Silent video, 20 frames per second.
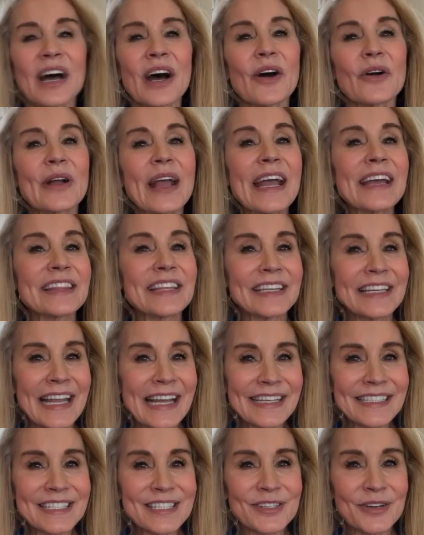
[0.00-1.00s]
Okay, the
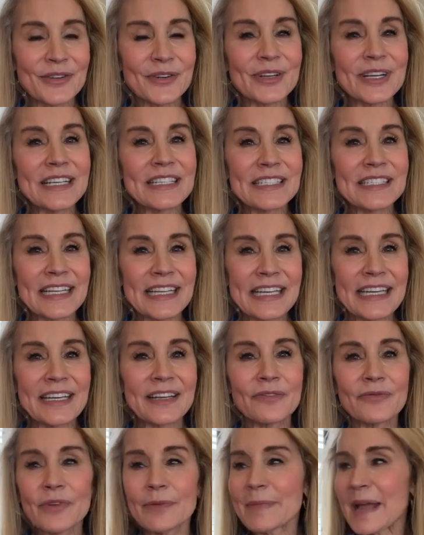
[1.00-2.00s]
next shirt is
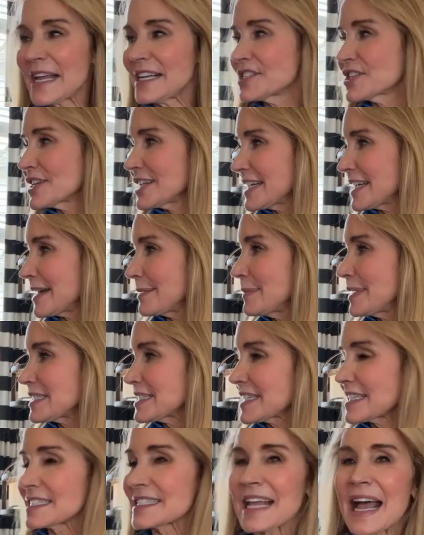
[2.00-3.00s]
again from H&M.
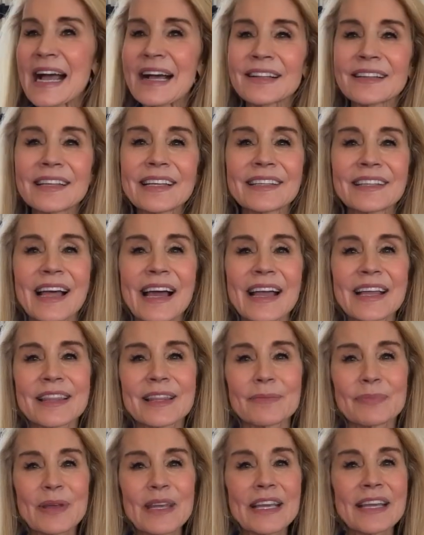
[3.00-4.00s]
It's exactly like
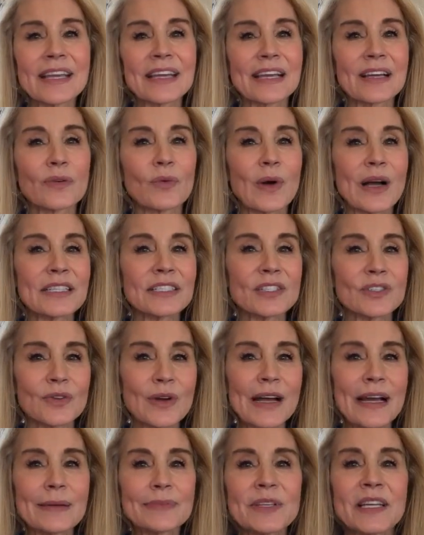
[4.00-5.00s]
the pink and white
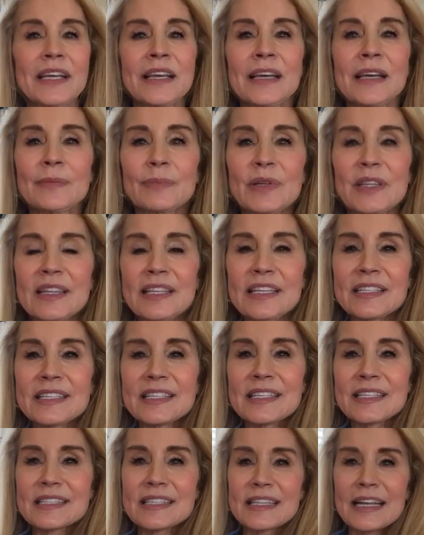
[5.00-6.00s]
striped, but this
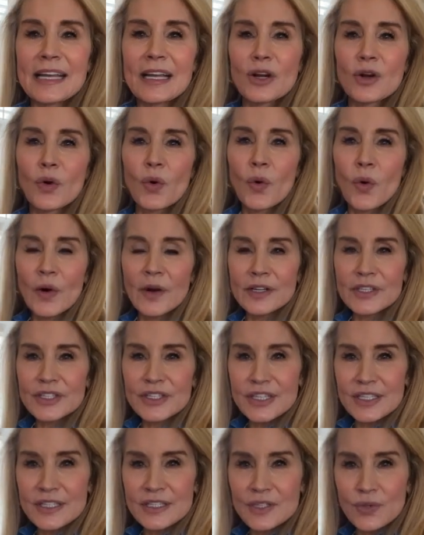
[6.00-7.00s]
is in a
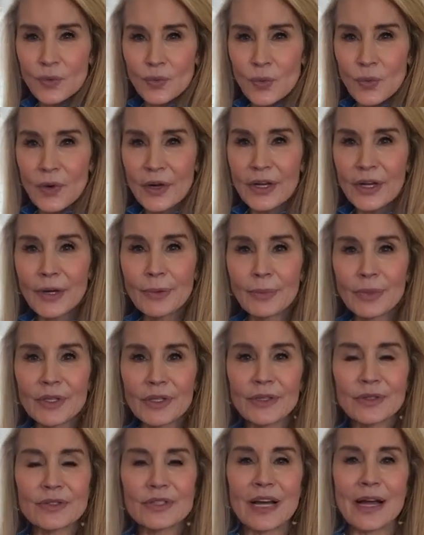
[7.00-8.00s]
gorgeous royal
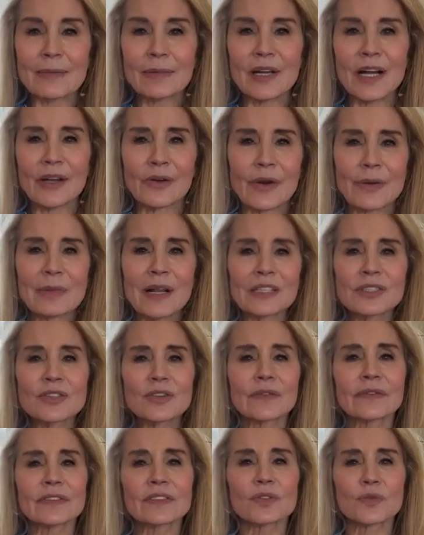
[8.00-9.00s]
blue type color. I'm not
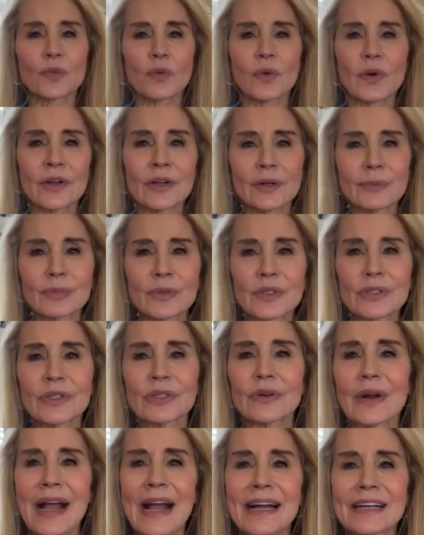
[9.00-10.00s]
sure if it's royal
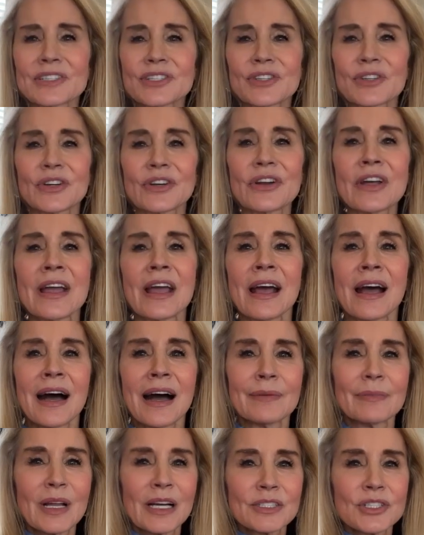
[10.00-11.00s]
blue, azure.
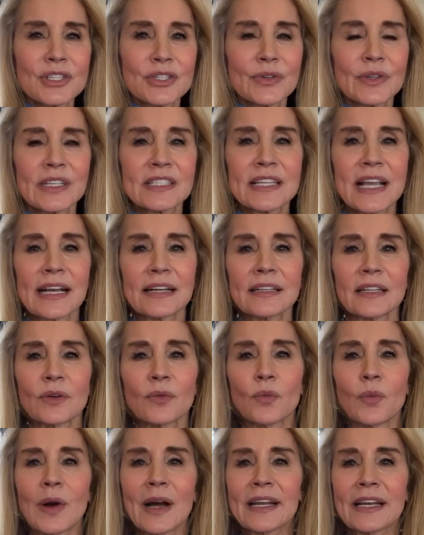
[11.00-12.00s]
I'm not sure exactly
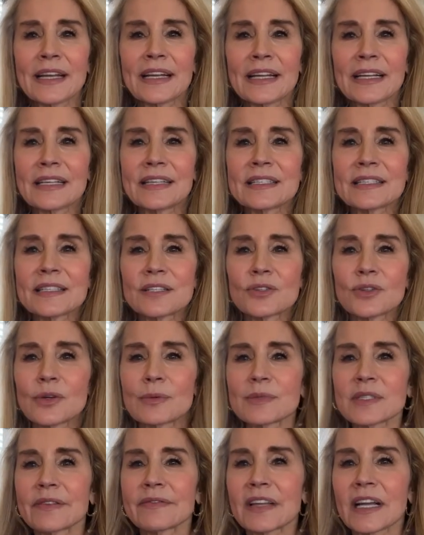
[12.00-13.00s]
what it is in
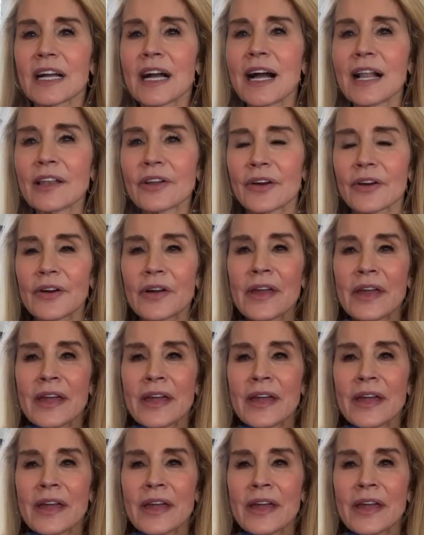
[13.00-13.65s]
terms of the color,